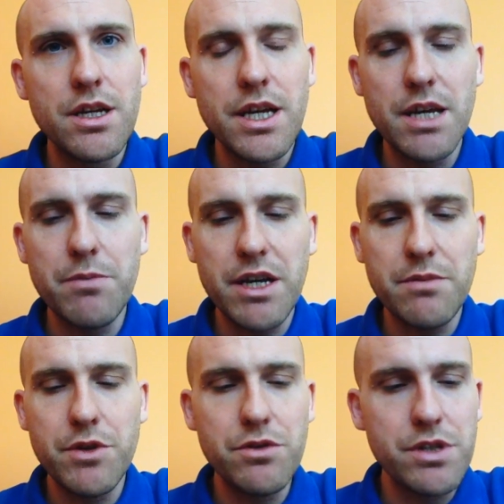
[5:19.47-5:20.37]
He made
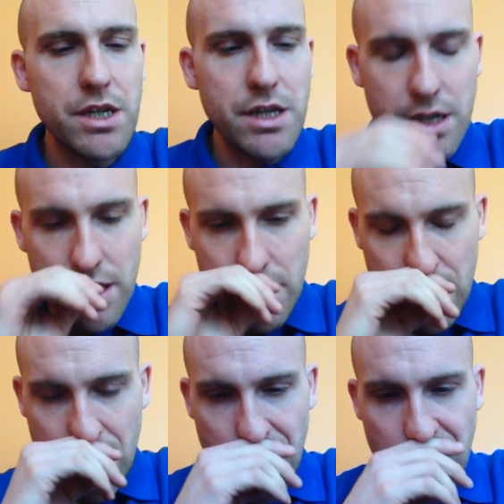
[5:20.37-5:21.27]
music
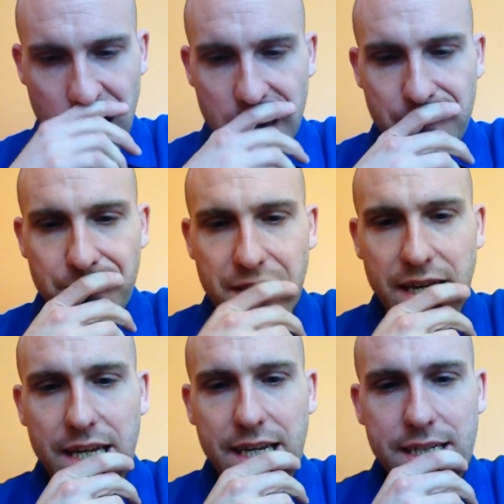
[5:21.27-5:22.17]
that
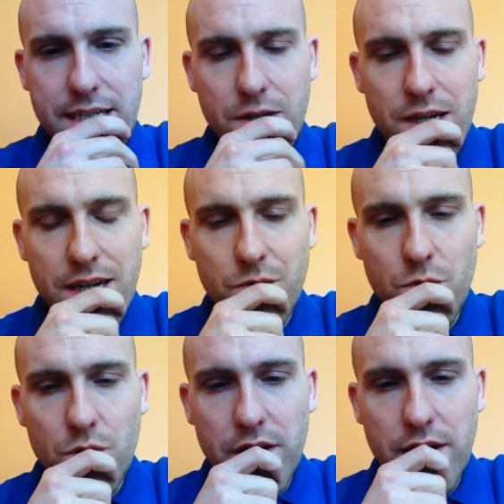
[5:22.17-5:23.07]
connected on a
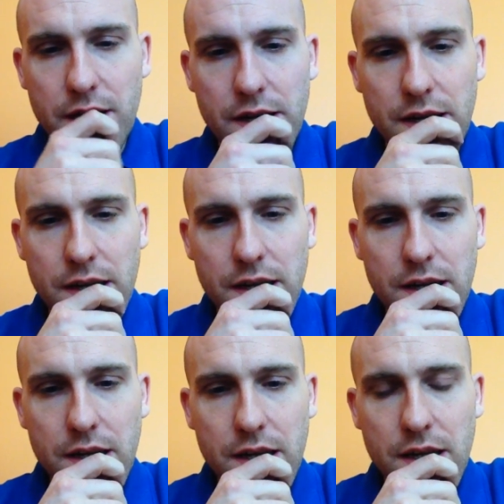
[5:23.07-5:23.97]
level that
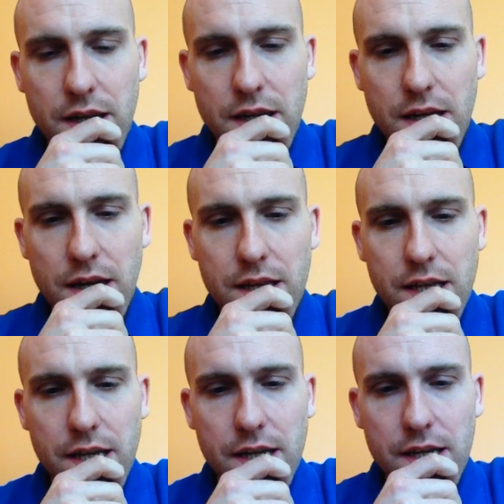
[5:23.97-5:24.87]
I
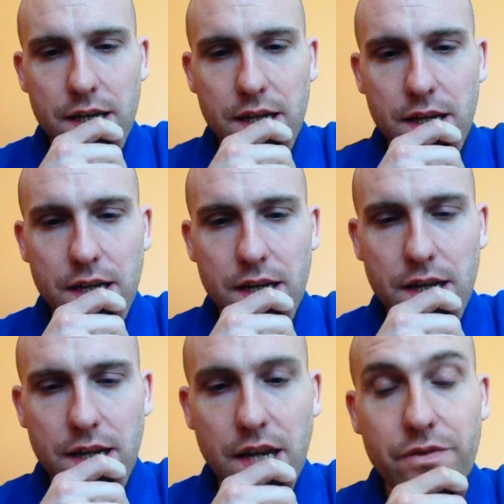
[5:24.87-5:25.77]
think
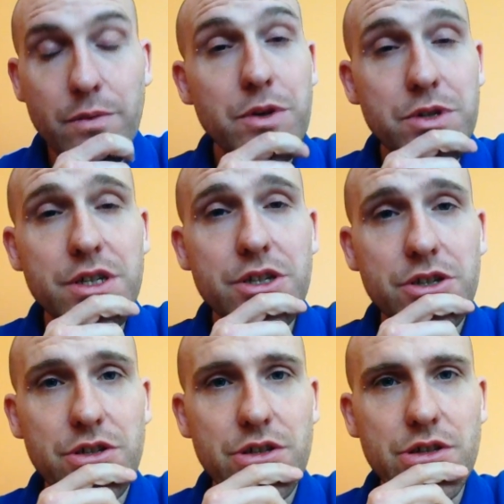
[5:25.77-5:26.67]
even
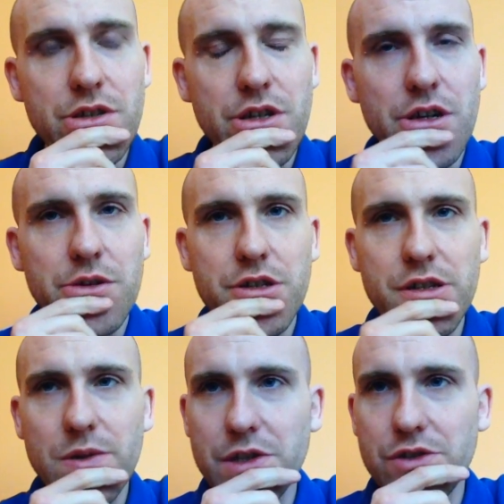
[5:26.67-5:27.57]
musicians, you know, you
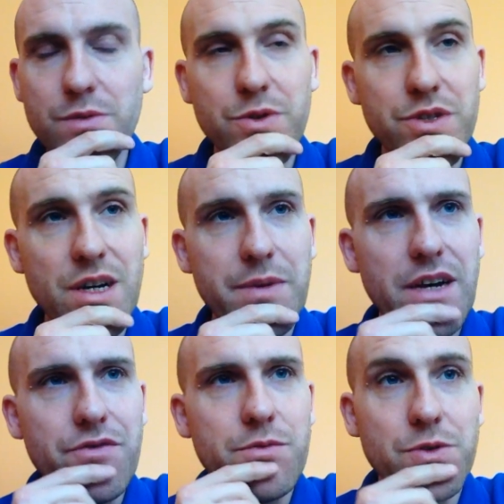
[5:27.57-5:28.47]
see all these tributes coming
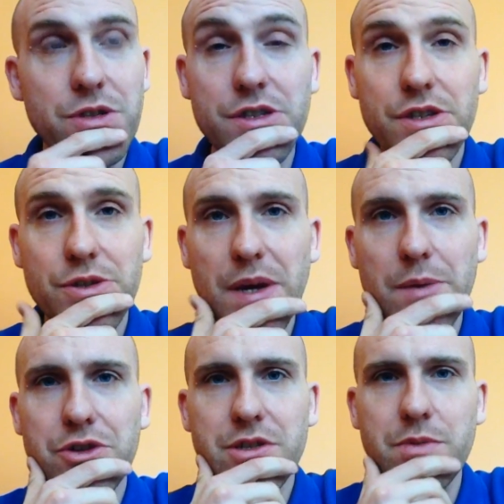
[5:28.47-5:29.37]
out from musicians
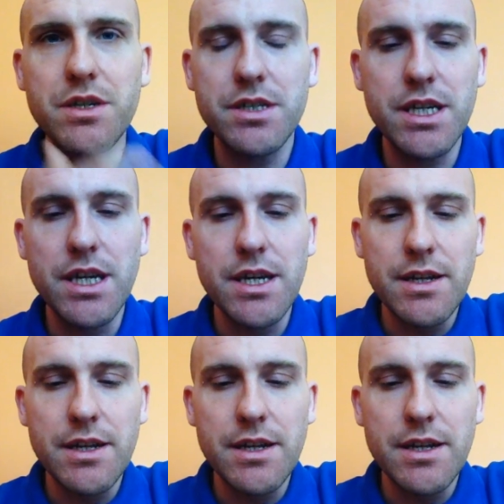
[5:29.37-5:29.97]
about Prince, because he